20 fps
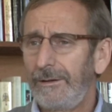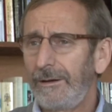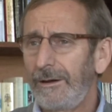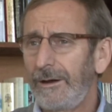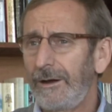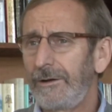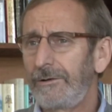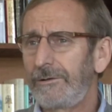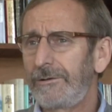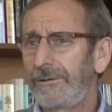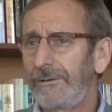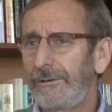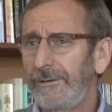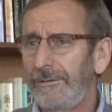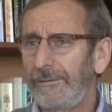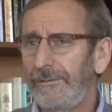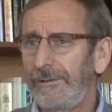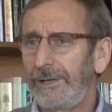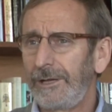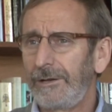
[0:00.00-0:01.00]
aren't
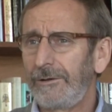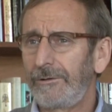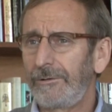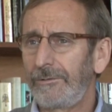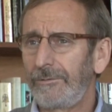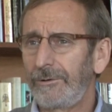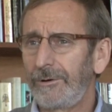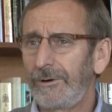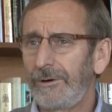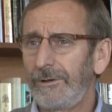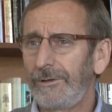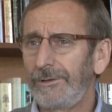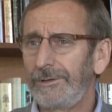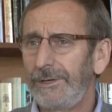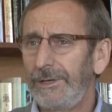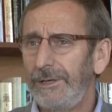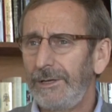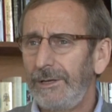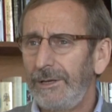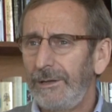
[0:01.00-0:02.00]
the end of the world,
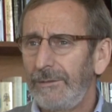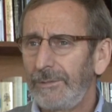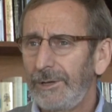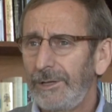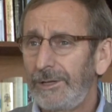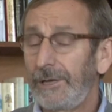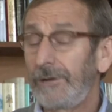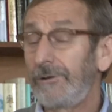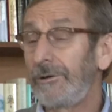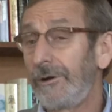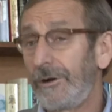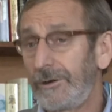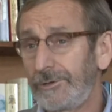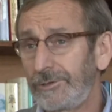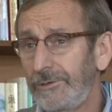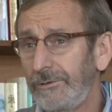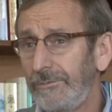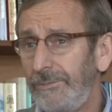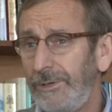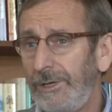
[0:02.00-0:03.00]
but they could
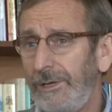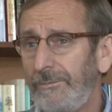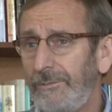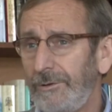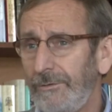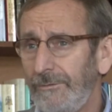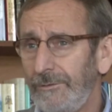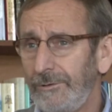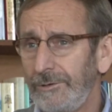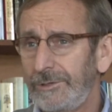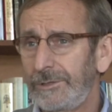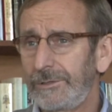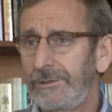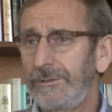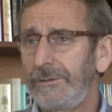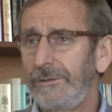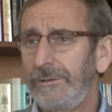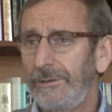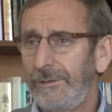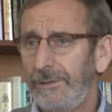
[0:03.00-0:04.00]
also be a perverse
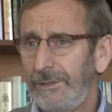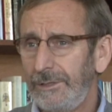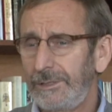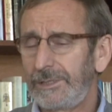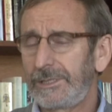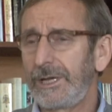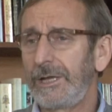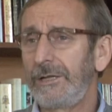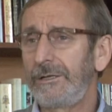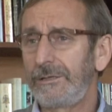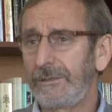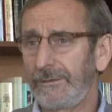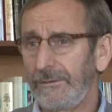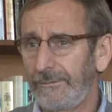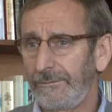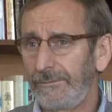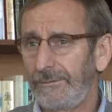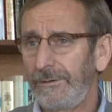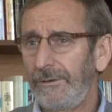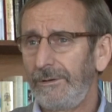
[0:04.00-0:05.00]

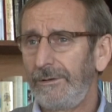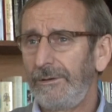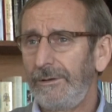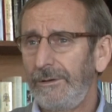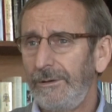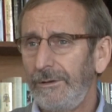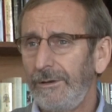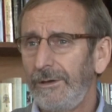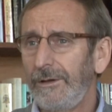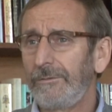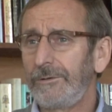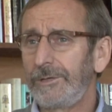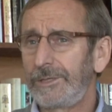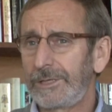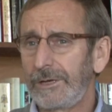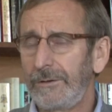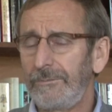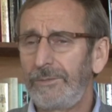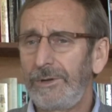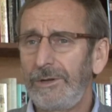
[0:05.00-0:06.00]
incentive with
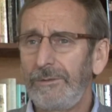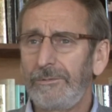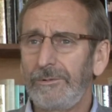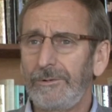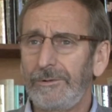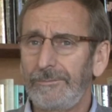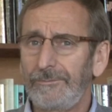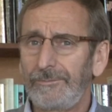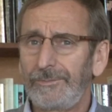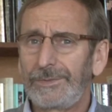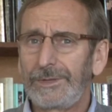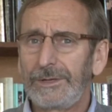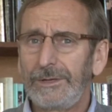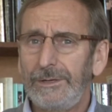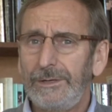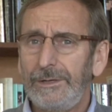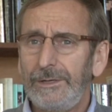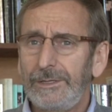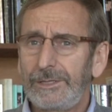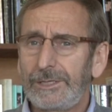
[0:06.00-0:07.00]
some people.
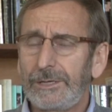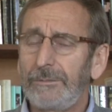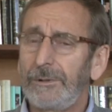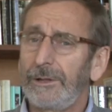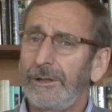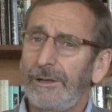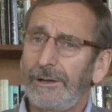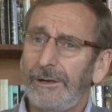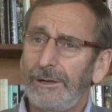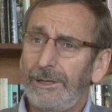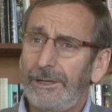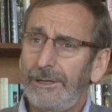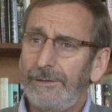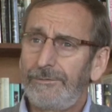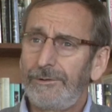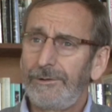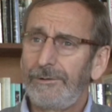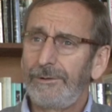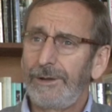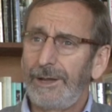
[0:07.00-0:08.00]
Similarly,
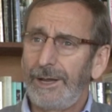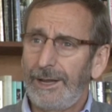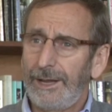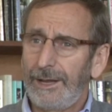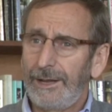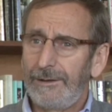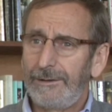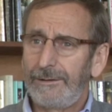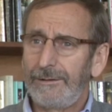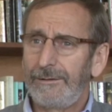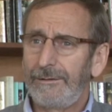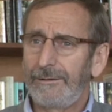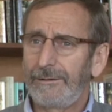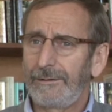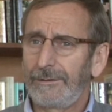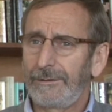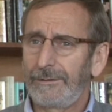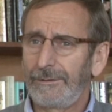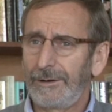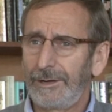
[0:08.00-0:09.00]
if you add
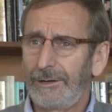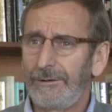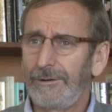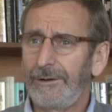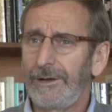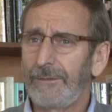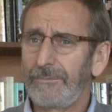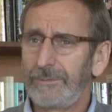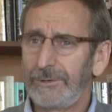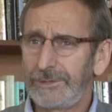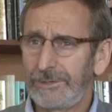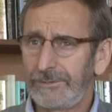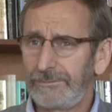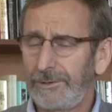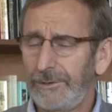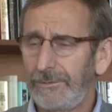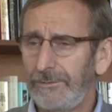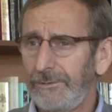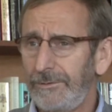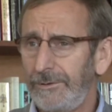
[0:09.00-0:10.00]
greater numbers of
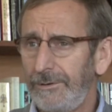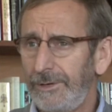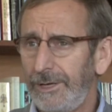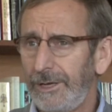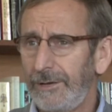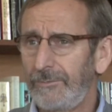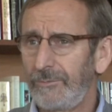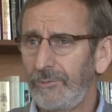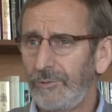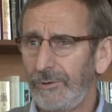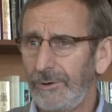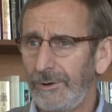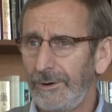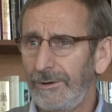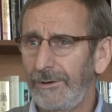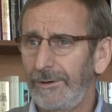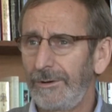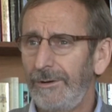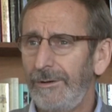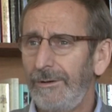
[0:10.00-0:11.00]
people, you get
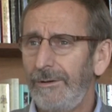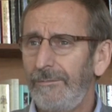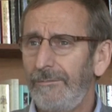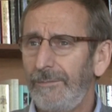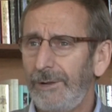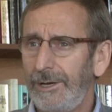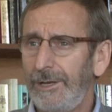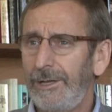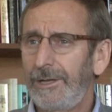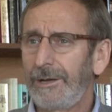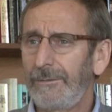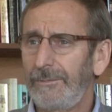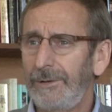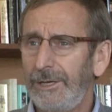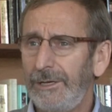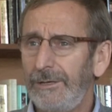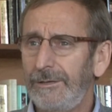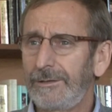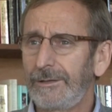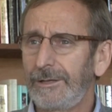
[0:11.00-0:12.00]
more money
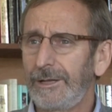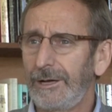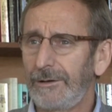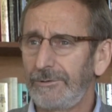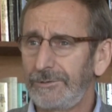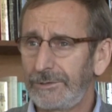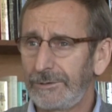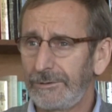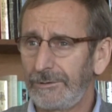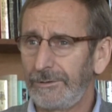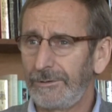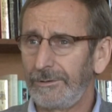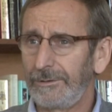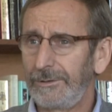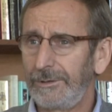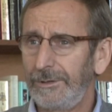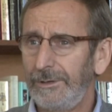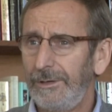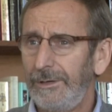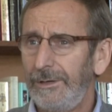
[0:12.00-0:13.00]
coming into the
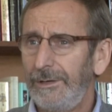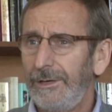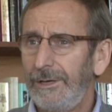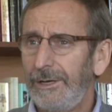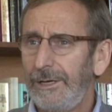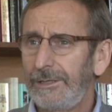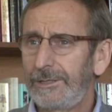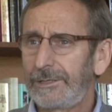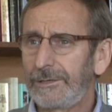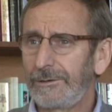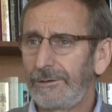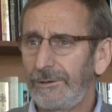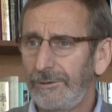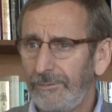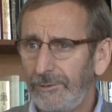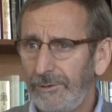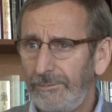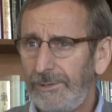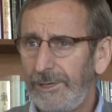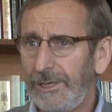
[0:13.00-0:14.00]
household. And so there
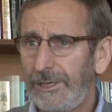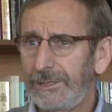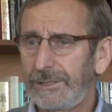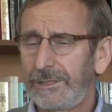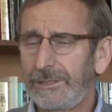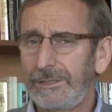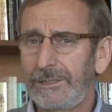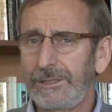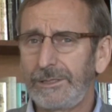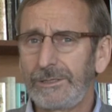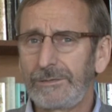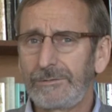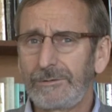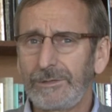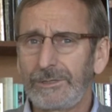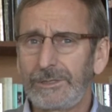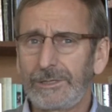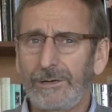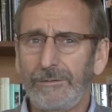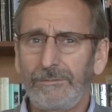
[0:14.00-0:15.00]
would be instances
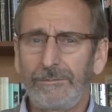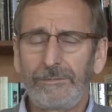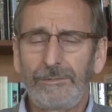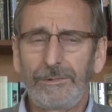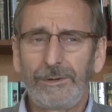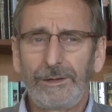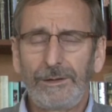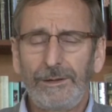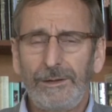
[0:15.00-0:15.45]
where some